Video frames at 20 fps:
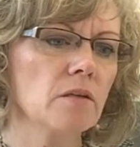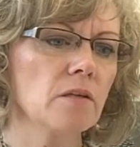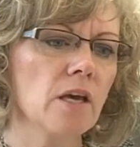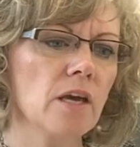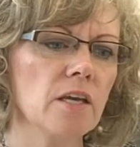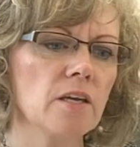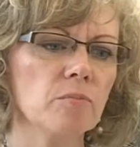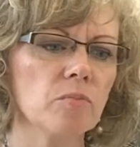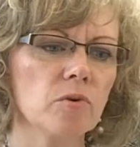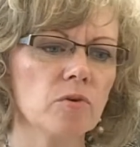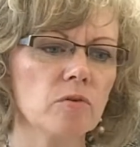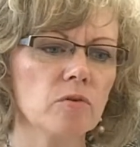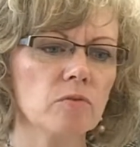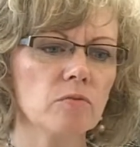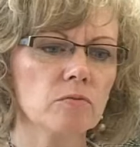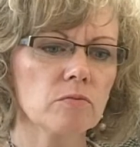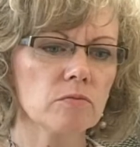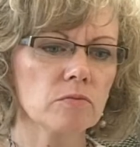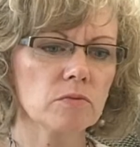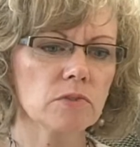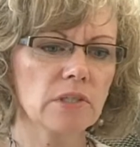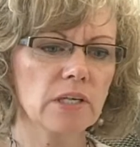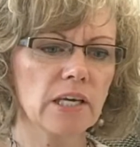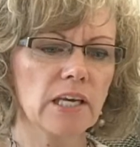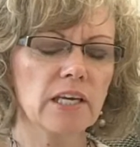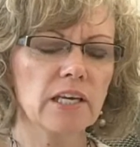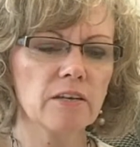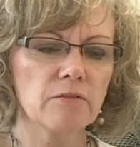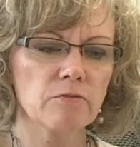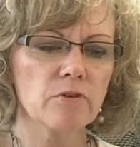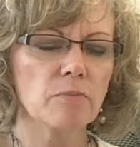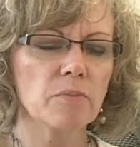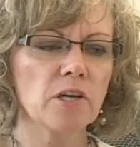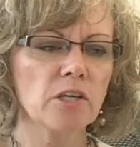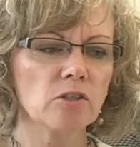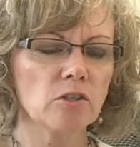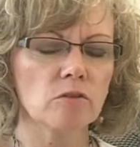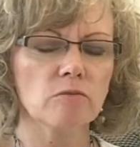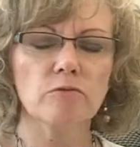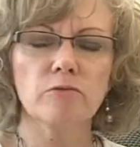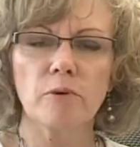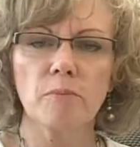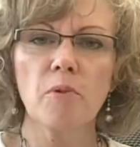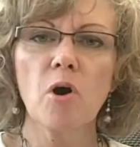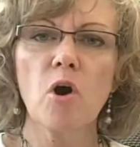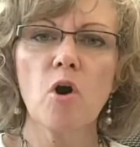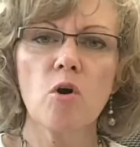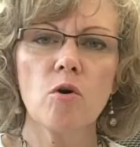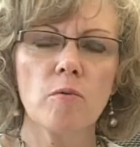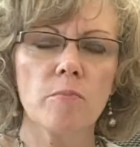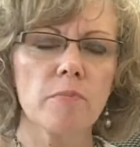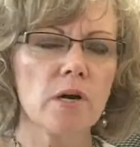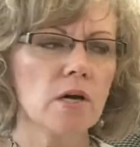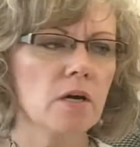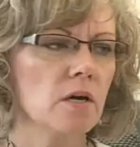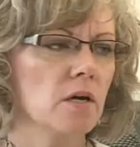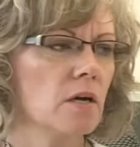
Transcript: attainable to get information from home.